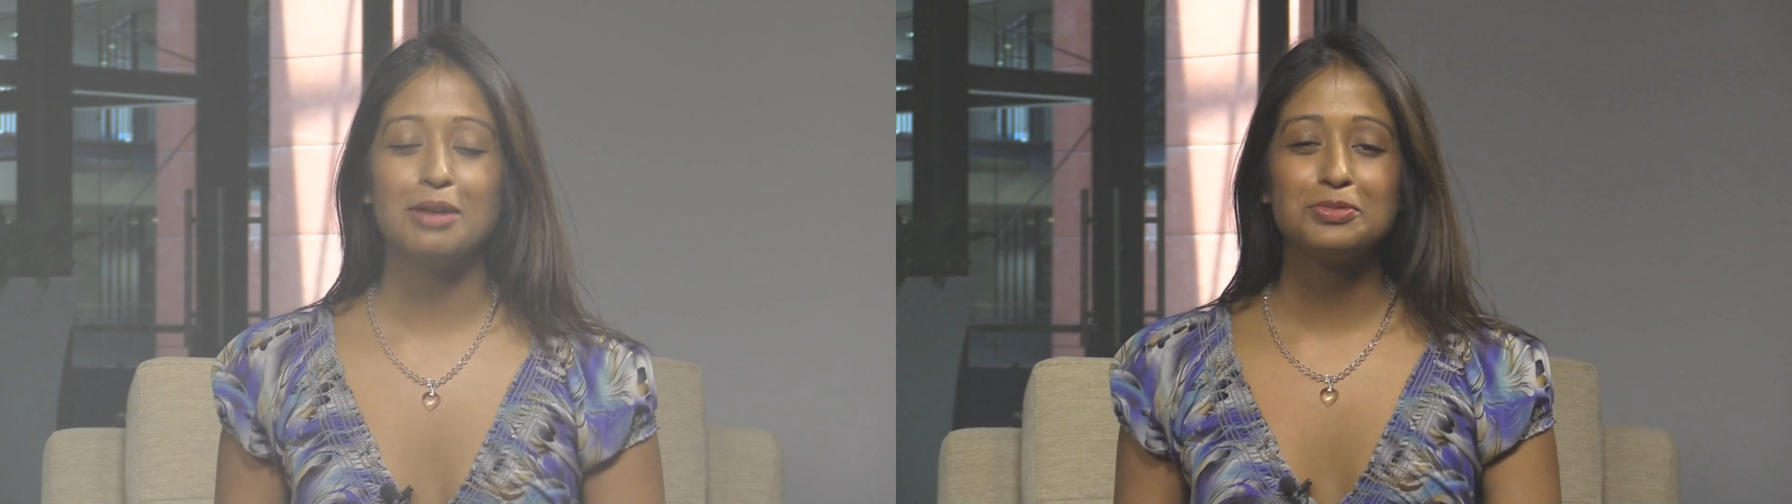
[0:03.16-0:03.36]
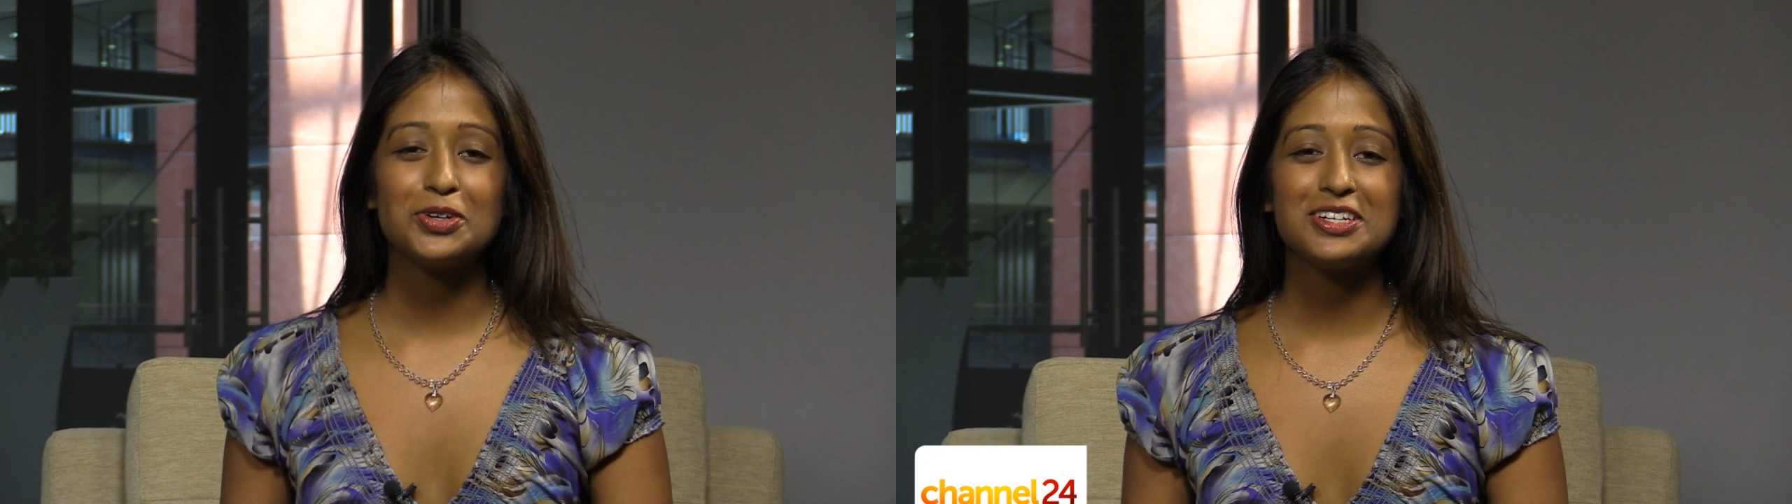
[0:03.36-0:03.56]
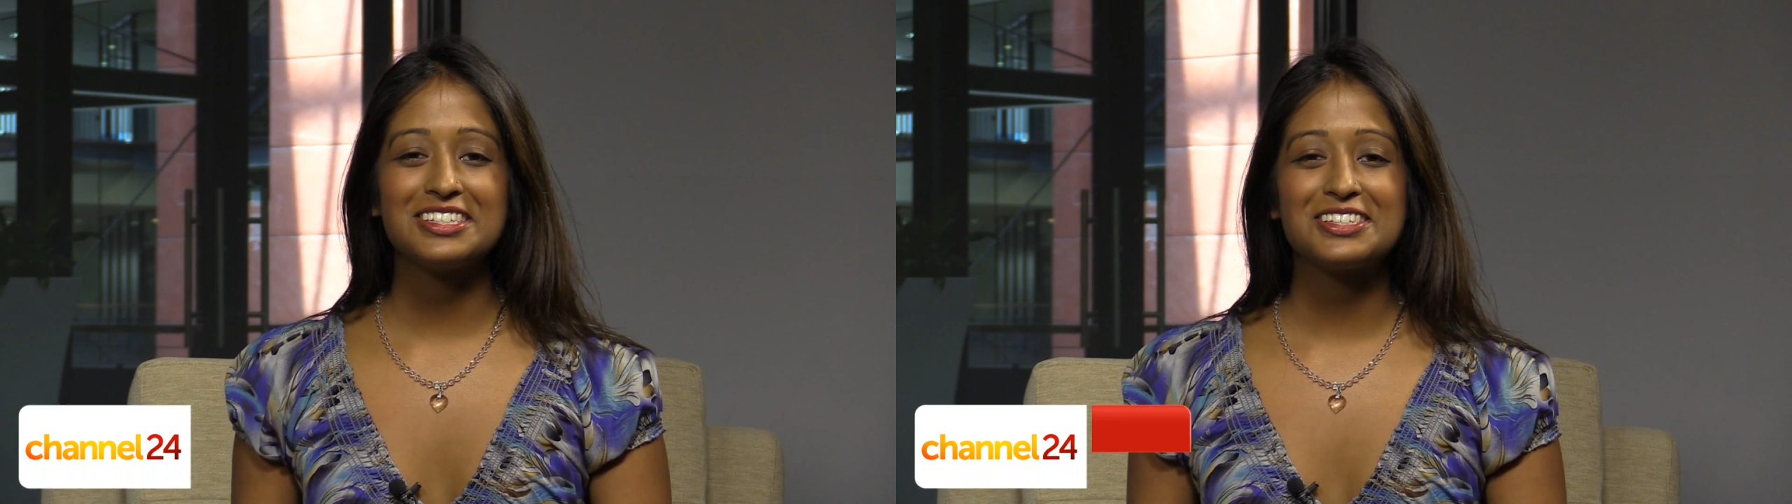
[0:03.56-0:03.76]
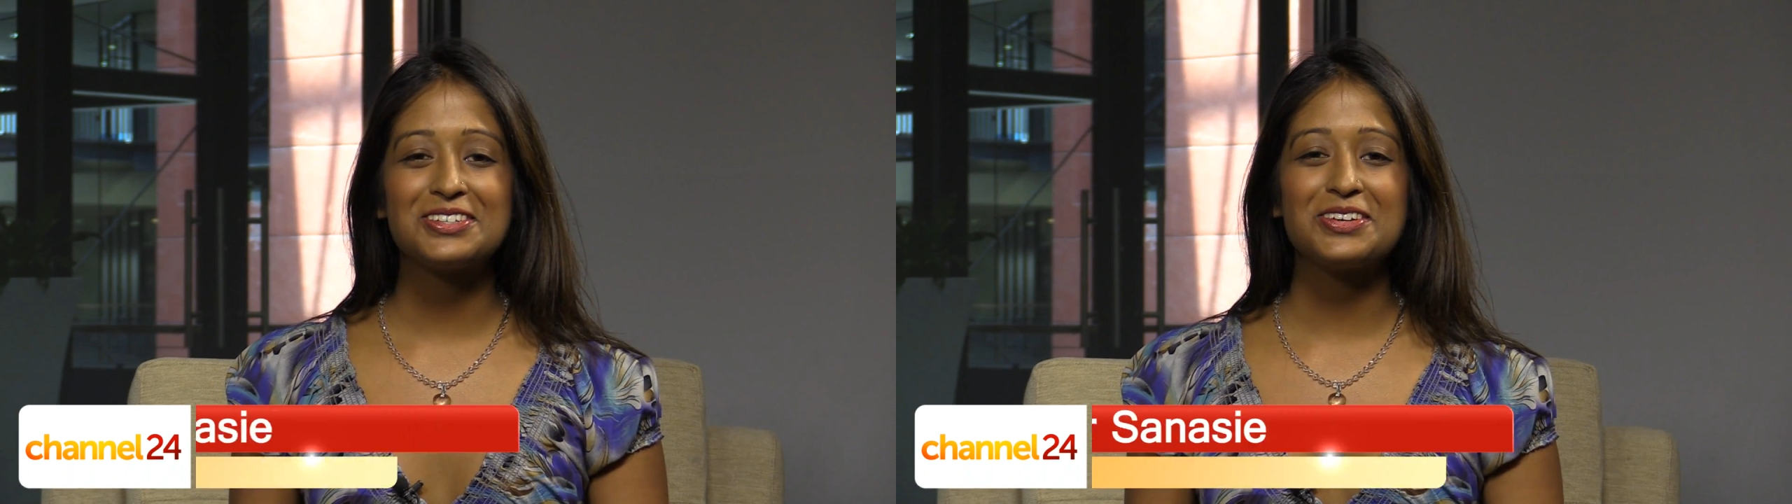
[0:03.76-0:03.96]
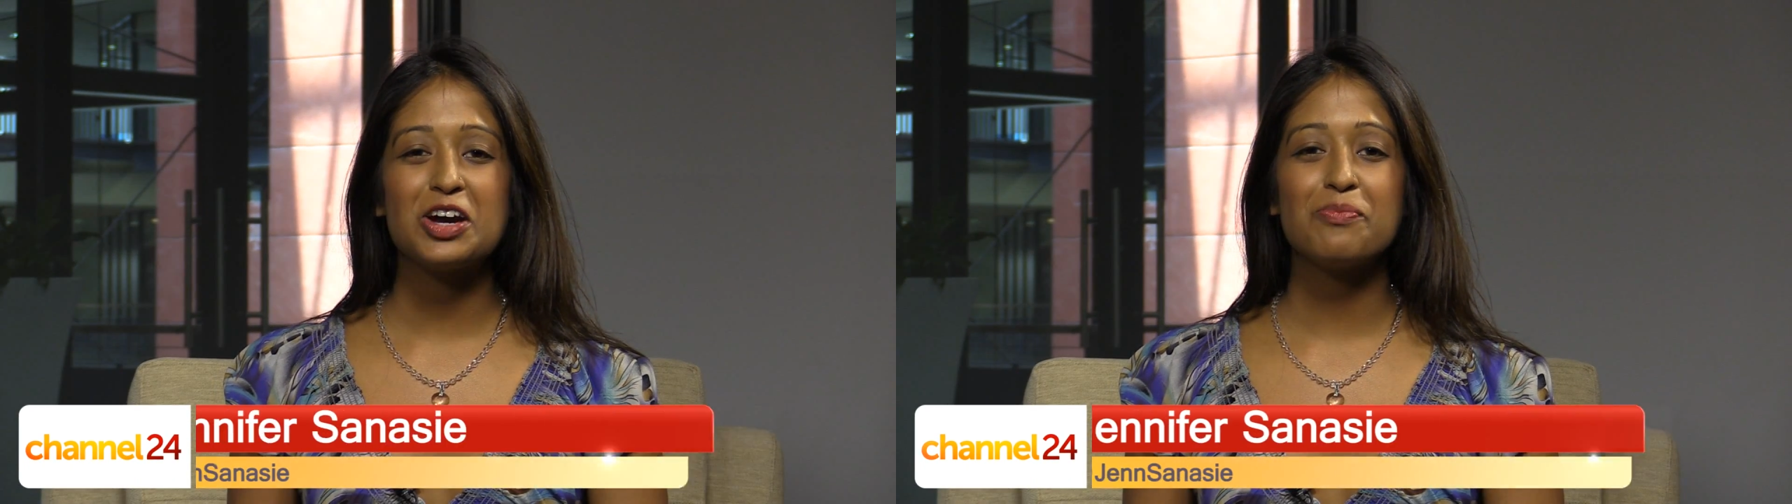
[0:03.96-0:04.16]
I'm joined in
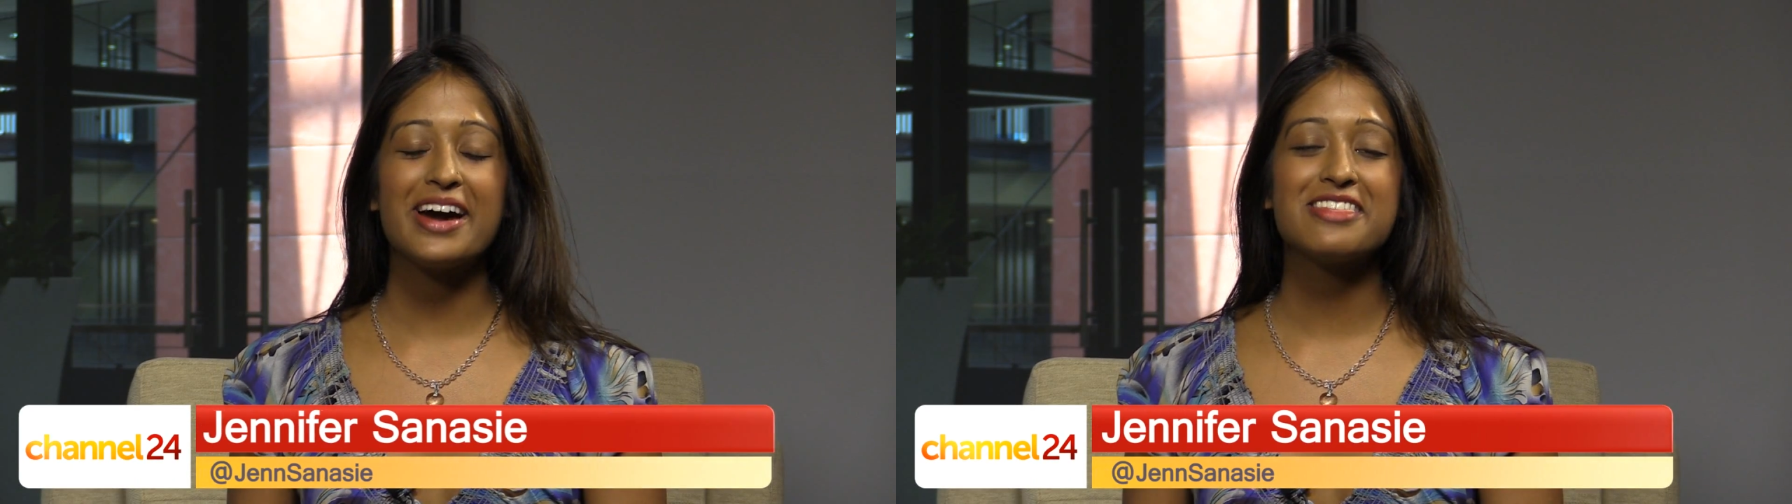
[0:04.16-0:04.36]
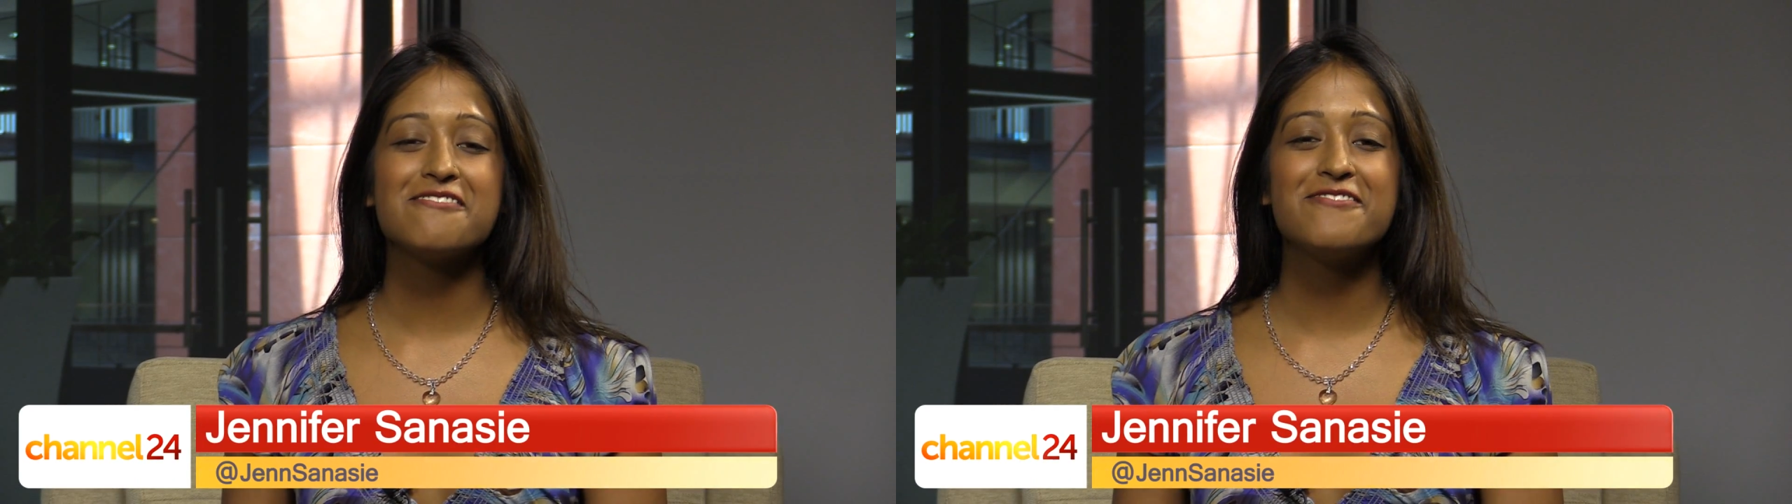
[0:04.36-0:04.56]
studio by the